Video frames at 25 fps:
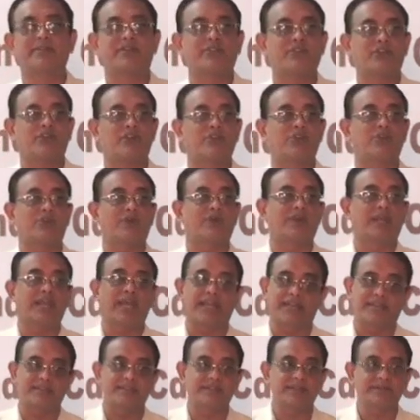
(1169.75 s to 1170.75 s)
cured
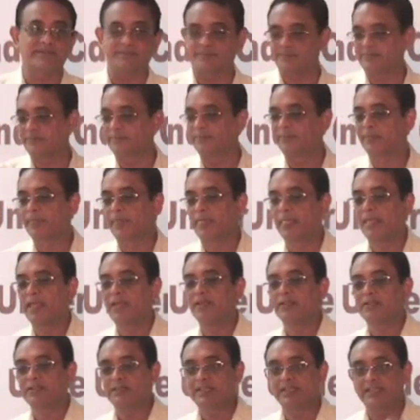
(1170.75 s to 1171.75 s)
overnight.
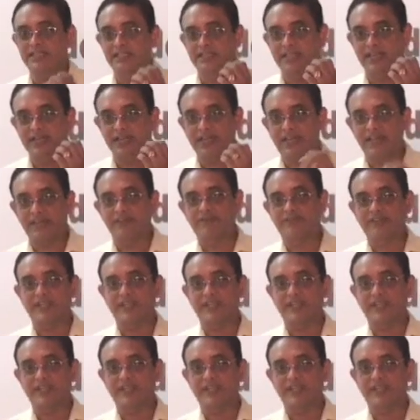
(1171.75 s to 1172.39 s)
The relief